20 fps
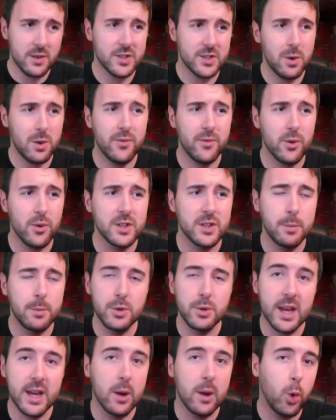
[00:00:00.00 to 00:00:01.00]
So if, for
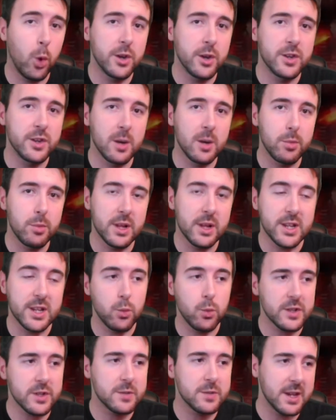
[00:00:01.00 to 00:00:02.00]
example, you get one double and you
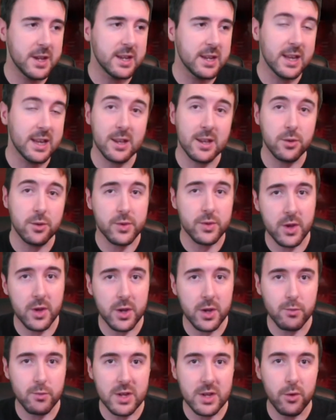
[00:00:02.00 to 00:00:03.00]
want to spend it getting your
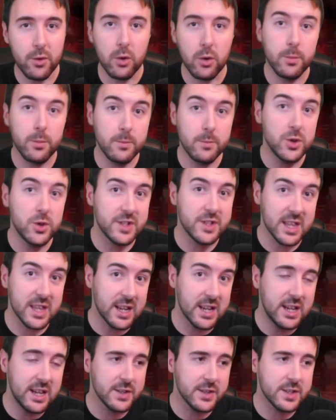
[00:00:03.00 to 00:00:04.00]
third reroll using the
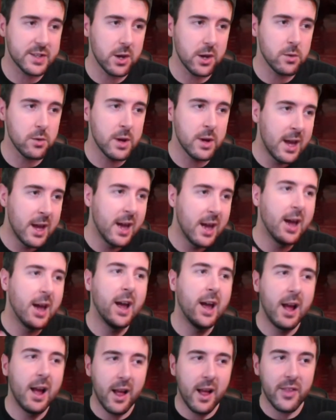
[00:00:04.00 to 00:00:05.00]
leader skill,
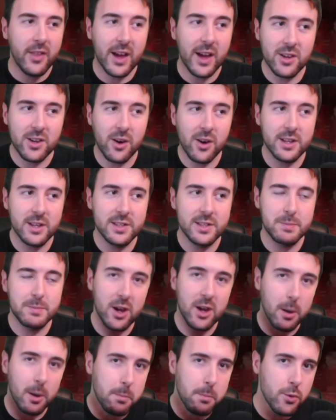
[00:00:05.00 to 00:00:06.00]
that guy could
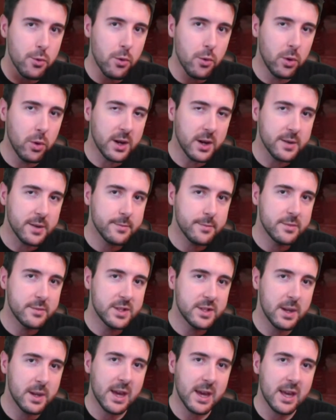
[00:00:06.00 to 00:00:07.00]
pick up Brawler
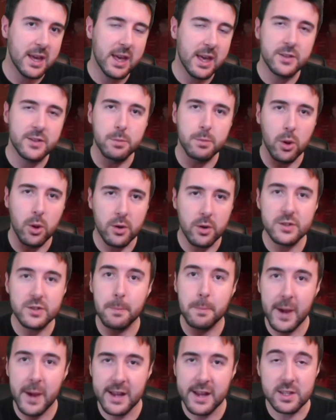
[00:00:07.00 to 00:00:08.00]
to make his blocks
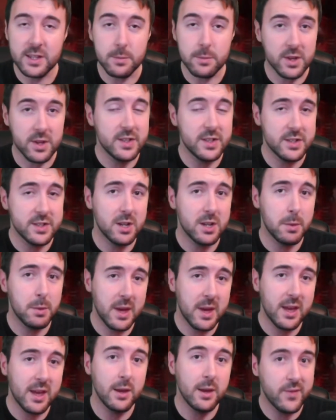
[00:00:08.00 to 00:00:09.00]
better because he's going to
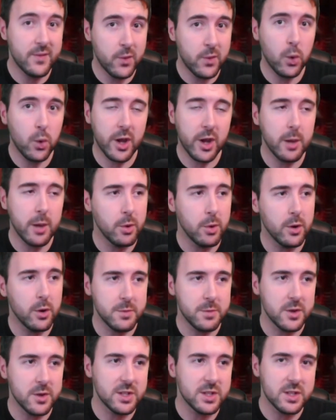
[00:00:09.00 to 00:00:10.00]
be making 4 die
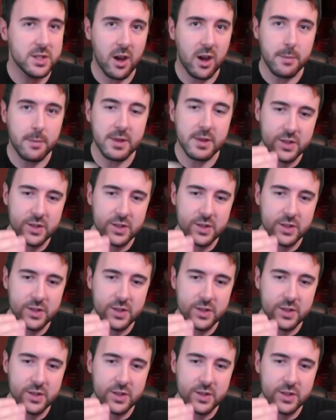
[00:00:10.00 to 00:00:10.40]
blocks most of the time.